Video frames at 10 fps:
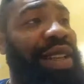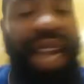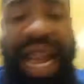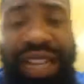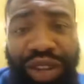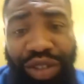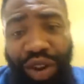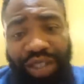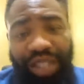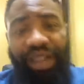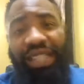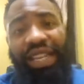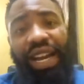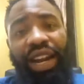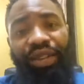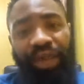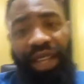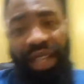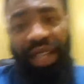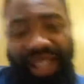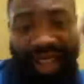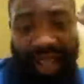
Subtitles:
your journey to, sorry,